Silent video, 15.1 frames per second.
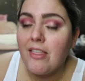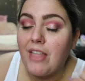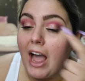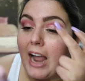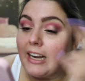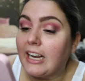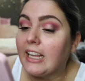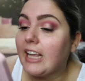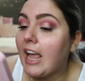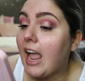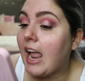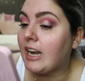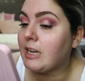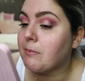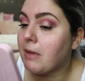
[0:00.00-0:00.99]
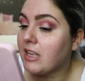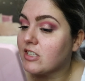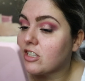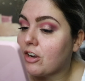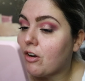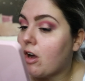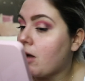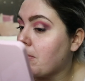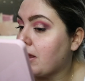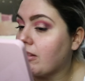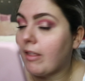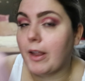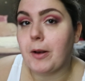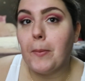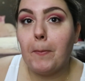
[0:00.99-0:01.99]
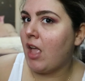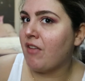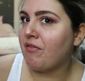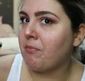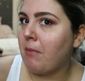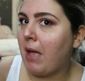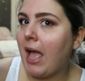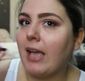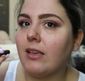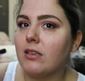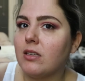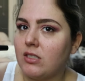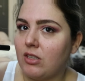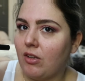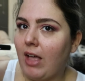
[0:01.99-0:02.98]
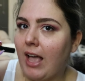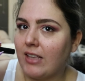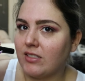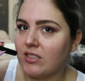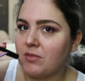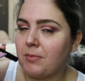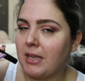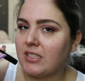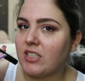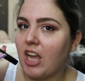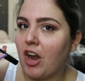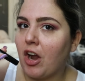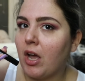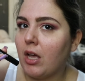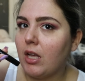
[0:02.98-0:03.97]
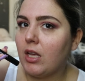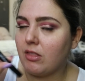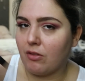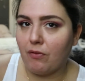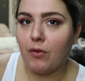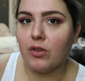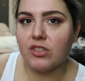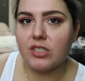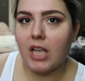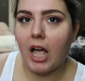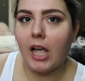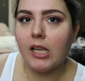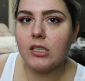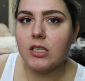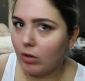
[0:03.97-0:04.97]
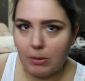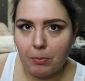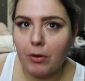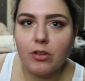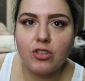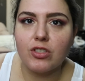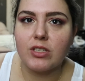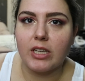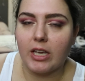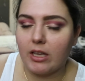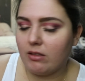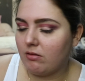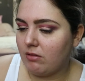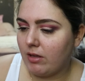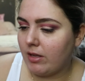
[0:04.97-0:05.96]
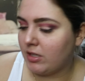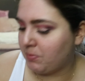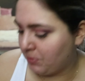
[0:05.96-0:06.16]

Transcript: that I didn't get any mascara on my lid. If MAC still has this mascara in the full size, totally purchasing it. It's